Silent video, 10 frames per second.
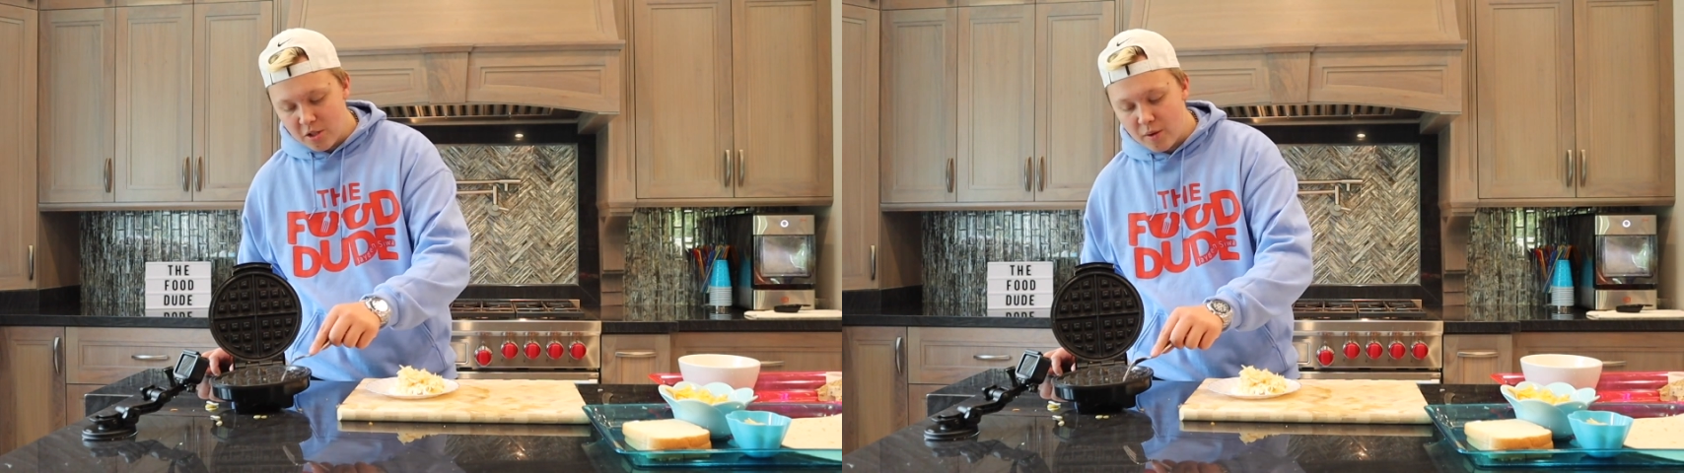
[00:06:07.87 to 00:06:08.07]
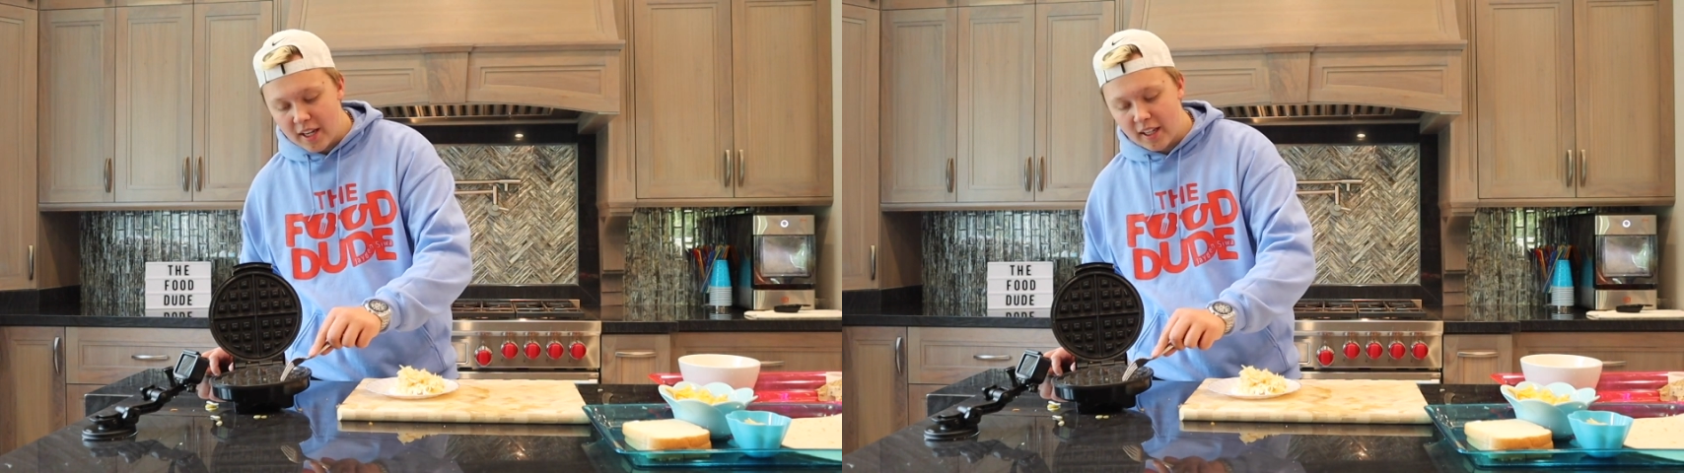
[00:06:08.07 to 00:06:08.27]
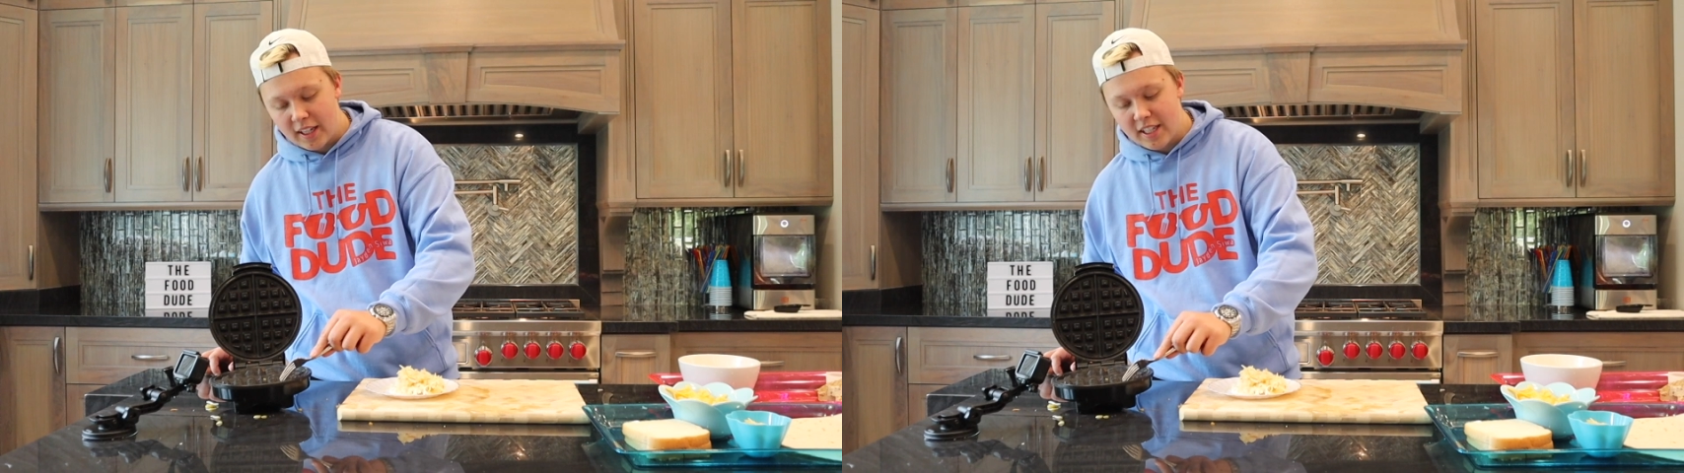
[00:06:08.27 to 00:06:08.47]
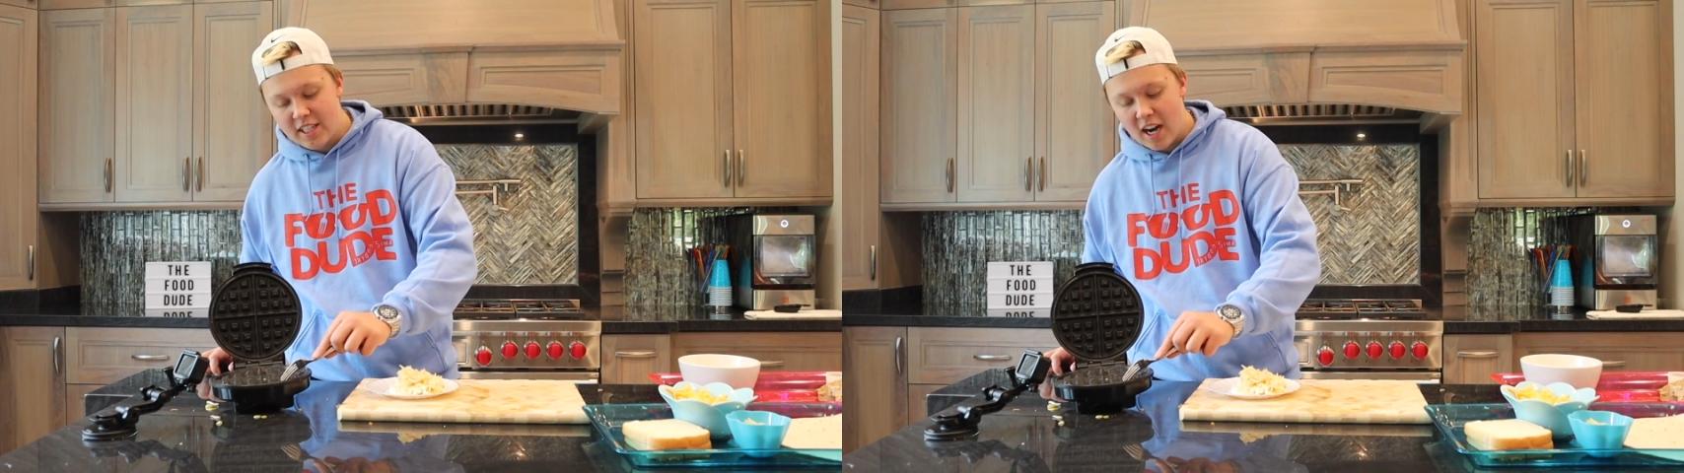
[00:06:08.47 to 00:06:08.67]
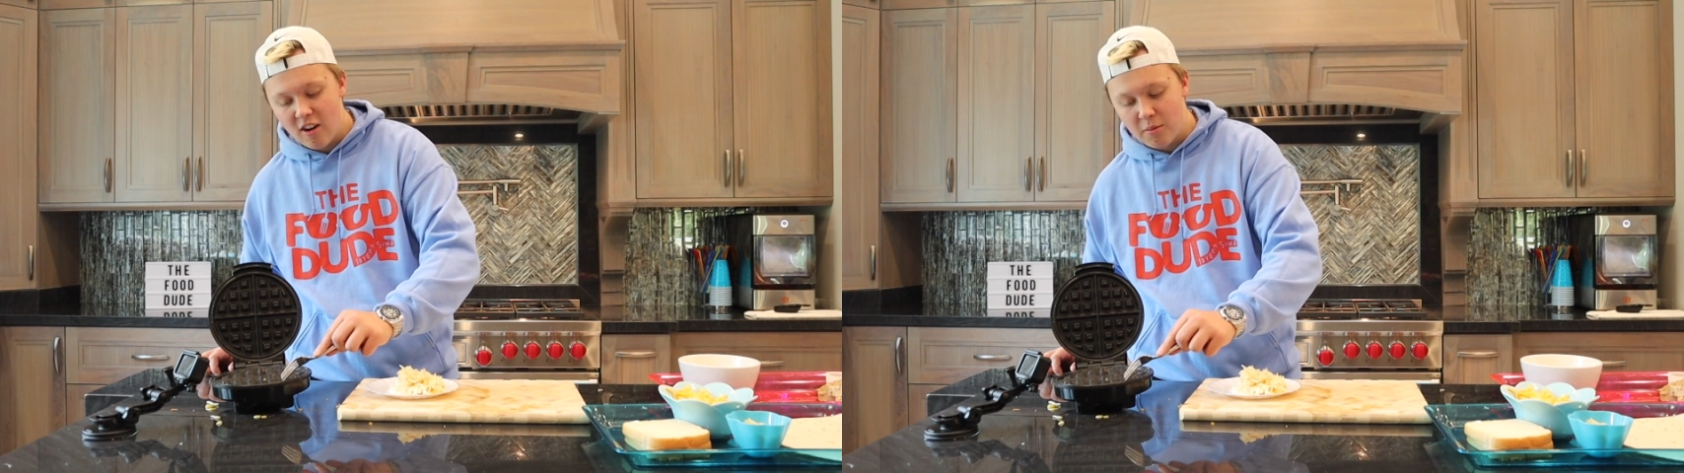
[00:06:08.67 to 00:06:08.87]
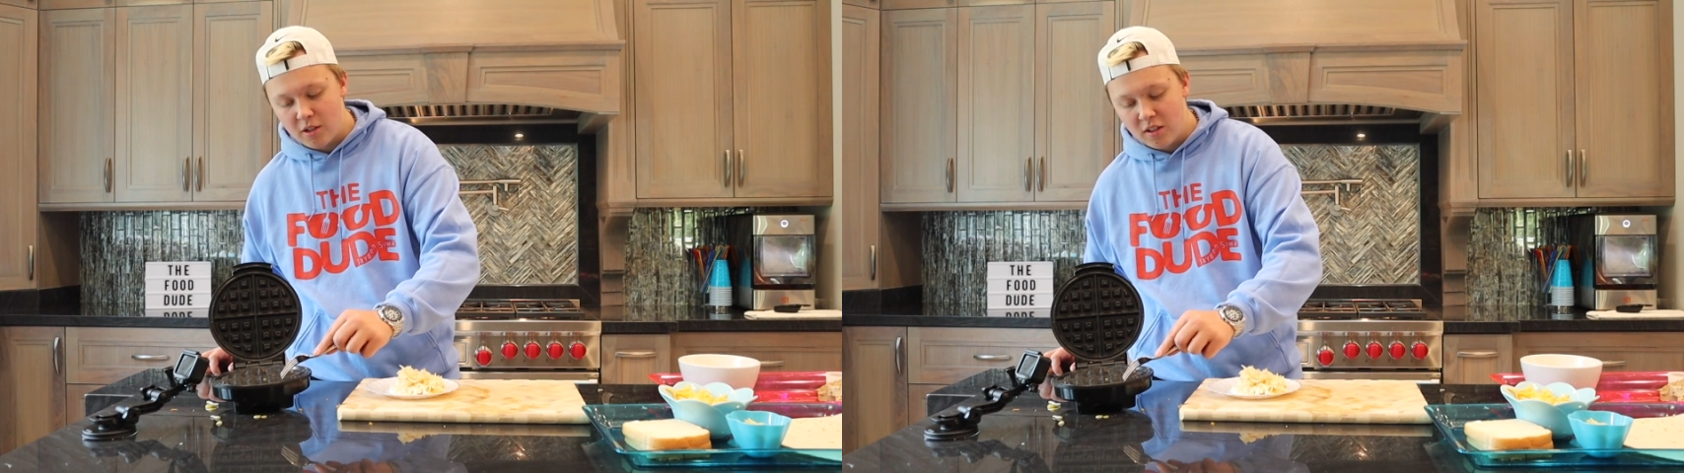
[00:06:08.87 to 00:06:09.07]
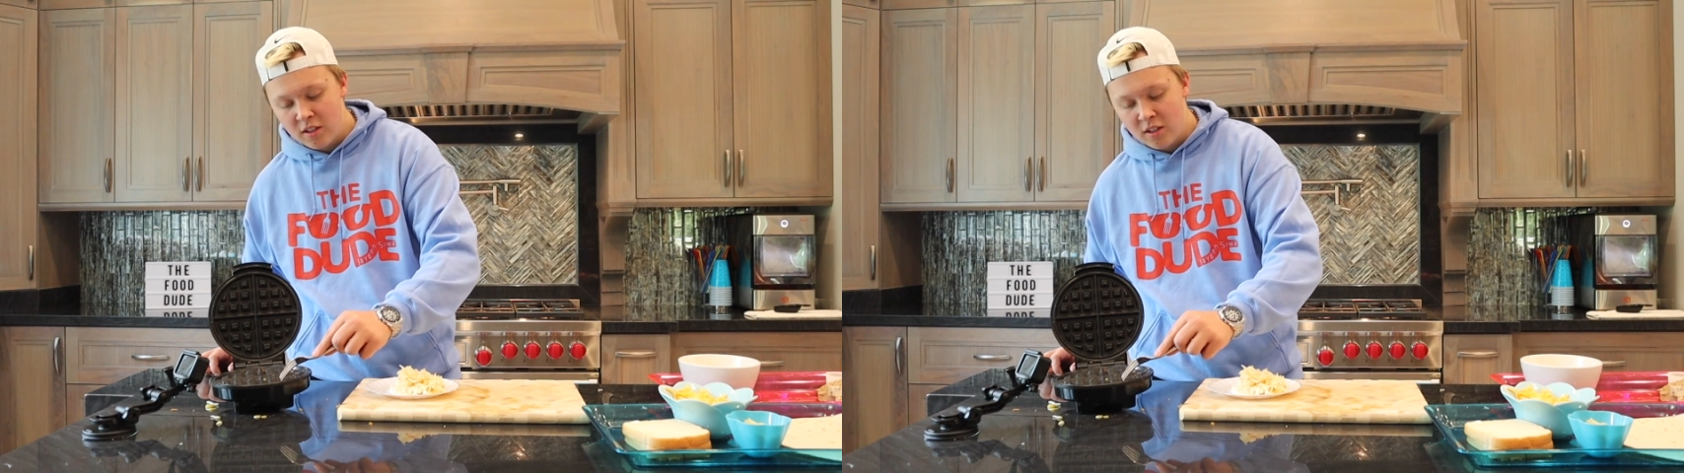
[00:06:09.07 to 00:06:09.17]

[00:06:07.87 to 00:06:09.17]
this week. Like, it's terrible.